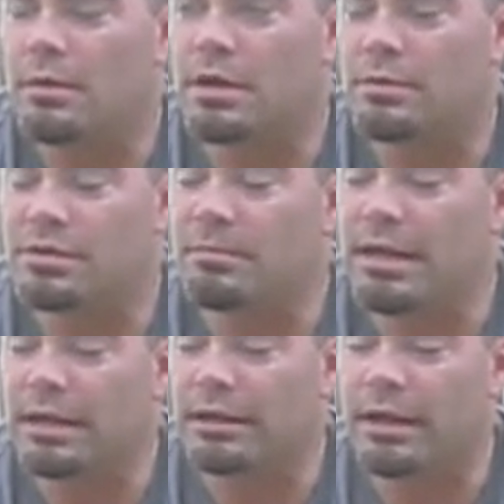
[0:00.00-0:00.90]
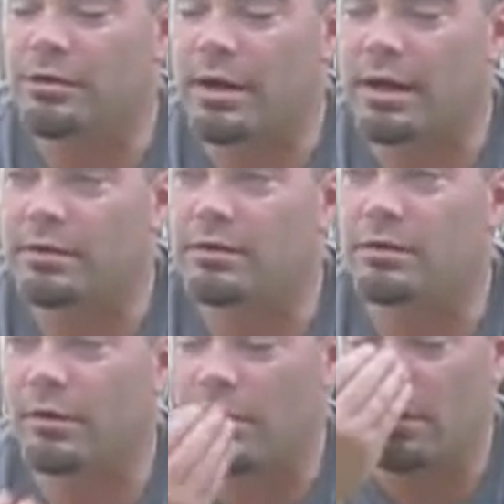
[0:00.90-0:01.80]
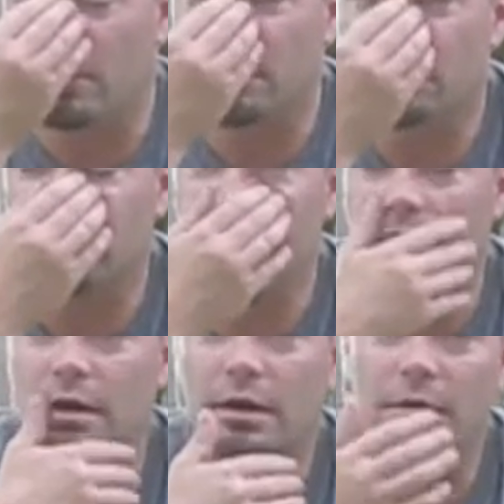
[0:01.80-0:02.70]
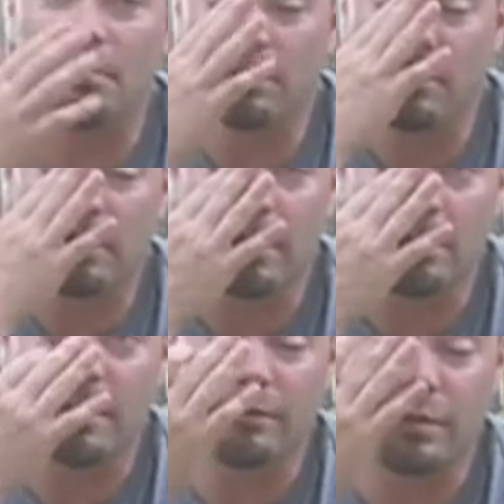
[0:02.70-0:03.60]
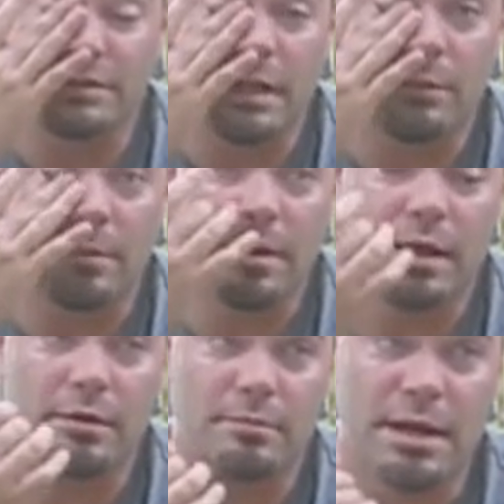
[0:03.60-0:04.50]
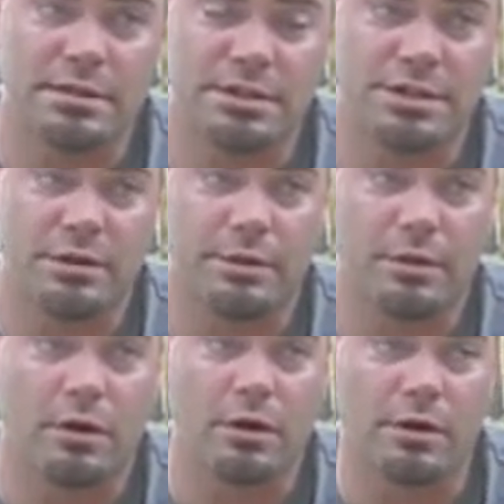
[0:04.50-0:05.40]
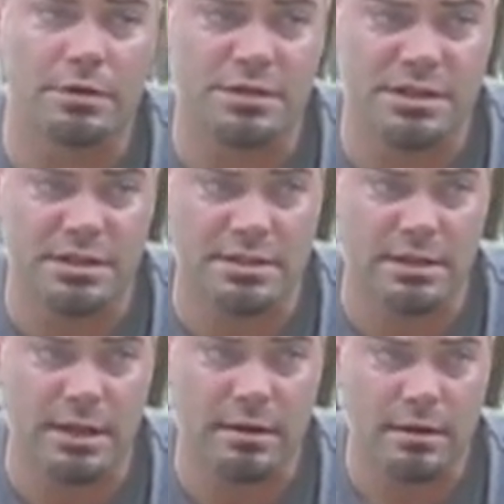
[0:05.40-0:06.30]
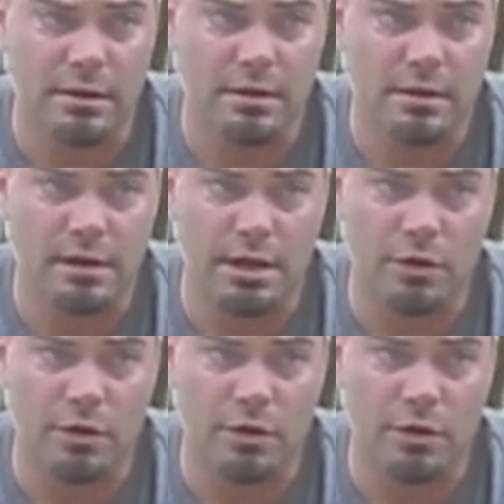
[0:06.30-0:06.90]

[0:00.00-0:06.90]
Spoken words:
was immediately attracted to her from the first day we met and passed each other in the hall, and she says I kind of